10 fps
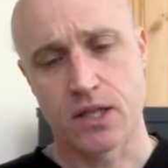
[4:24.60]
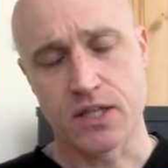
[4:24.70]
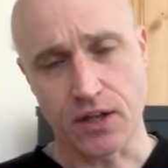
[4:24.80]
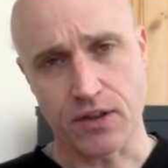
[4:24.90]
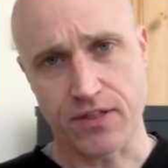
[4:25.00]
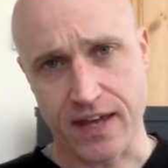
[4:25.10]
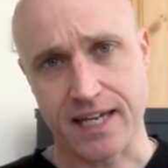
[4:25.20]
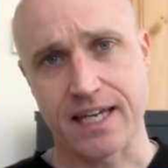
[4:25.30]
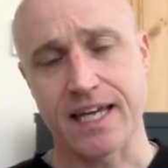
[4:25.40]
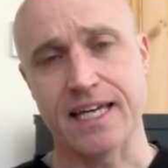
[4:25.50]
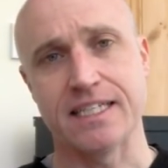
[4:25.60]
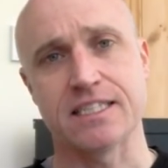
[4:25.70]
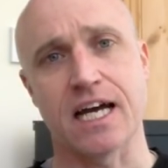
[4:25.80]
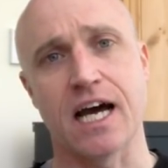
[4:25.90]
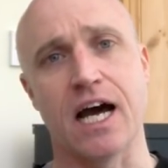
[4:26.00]
The other thing
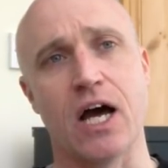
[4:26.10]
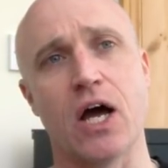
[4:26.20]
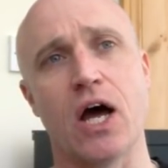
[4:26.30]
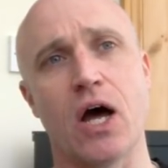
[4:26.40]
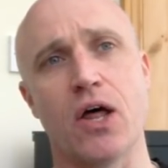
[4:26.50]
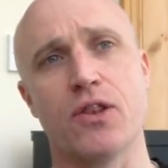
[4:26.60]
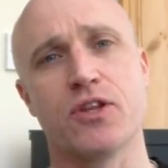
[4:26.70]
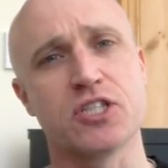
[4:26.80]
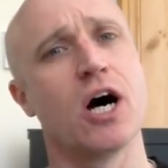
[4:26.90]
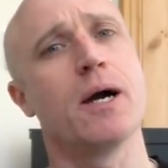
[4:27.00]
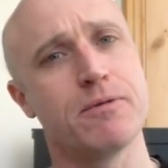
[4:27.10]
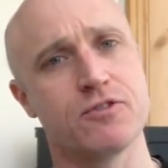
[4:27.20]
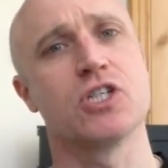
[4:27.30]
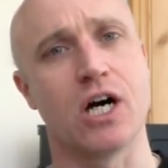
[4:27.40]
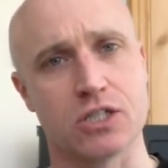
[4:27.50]
is the type
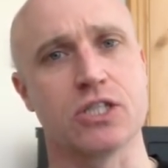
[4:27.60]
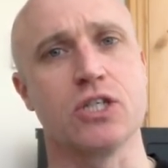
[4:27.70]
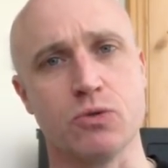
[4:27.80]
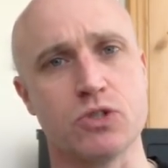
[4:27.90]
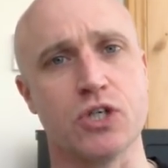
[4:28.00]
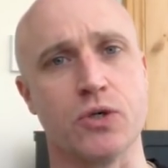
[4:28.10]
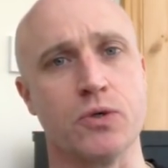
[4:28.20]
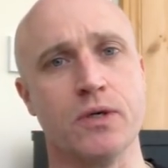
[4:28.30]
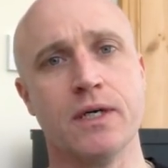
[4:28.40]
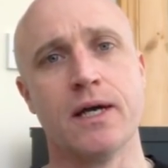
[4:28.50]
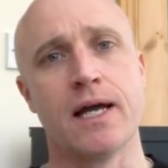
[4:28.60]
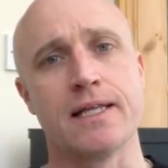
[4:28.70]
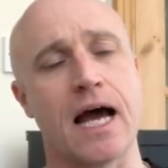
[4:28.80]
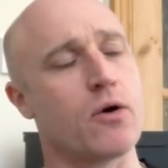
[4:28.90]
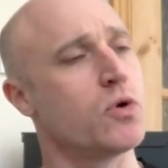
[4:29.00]
of charging you do.
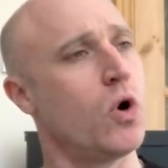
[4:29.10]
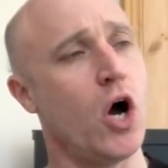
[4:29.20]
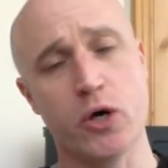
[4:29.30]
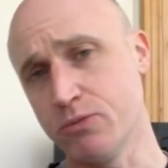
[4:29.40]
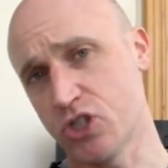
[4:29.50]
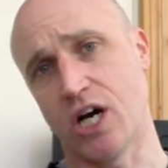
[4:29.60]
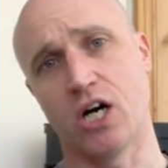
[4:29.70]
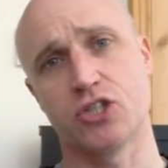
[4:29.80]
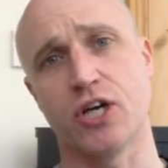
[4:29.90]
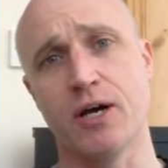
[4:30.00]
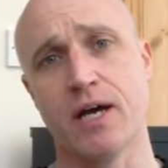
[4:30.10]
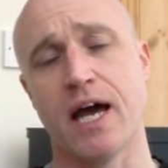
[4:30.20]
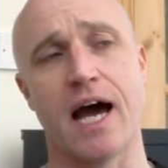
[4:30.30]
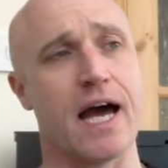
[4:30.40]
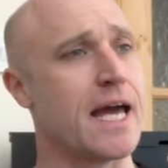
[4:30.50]
Now, your home charger,
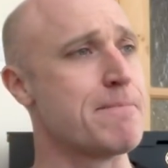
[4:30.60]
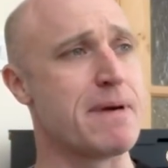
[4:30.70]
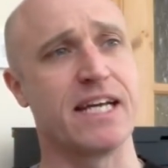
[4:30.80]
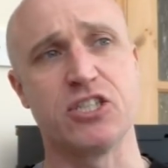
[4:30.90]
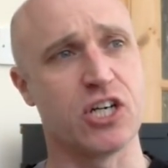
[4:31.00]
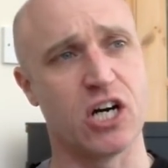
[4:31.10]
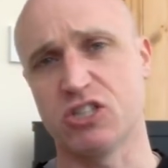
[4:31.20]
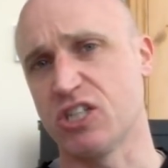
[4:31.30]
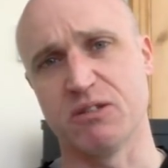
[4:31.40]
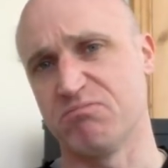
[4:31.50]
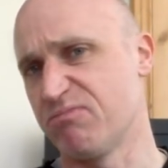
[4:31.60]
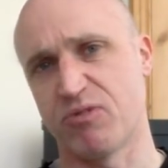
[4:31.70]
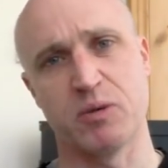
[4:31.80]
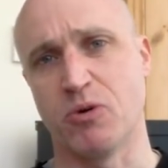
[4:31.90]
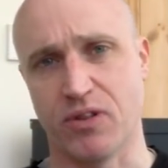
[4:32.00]
it may charge at
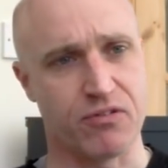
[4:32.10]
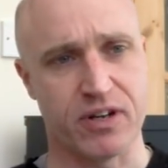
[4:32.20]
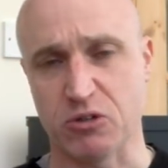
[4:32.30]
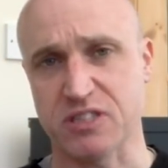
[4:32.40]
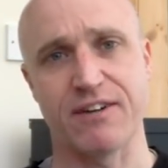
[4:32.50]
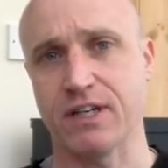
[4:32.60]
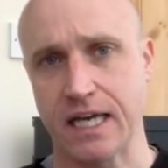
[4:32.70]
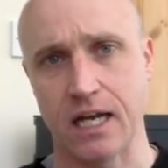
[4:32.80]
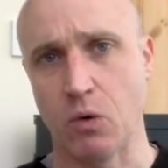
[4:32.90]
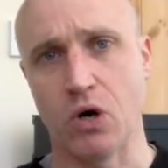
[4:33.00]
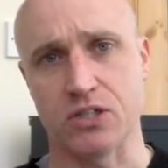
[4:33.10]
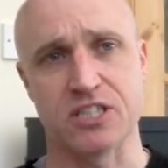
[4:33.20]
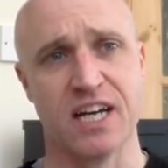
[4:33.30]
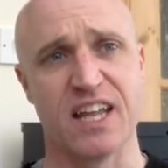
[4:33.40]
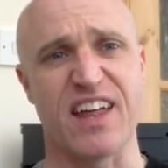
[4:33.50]
3.3 or 7 kilowatts.
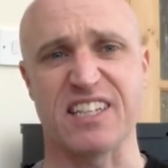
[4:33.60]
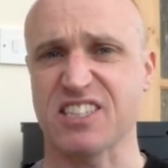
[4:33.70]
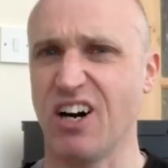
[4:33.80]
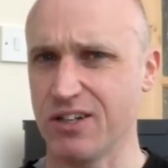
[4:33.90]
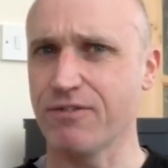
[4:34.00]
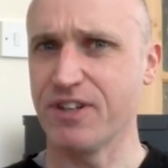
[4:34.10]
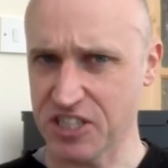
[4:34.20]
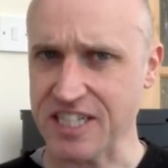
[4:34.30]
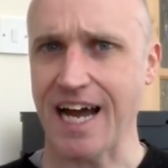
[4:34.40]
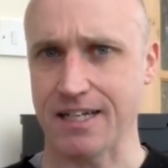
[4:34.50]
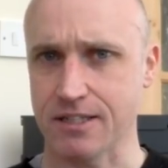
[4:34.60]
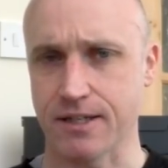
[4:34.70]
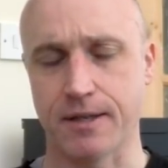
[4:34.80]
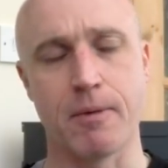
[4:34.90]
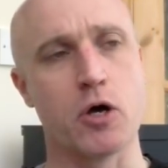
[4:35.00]
That's kind of the standard
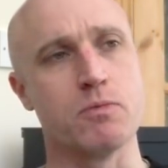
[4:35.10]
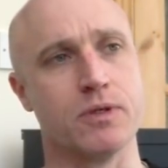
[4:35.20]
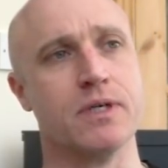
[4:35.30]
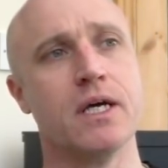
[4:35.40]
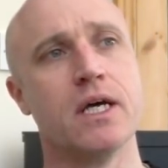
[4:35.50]
at the moment.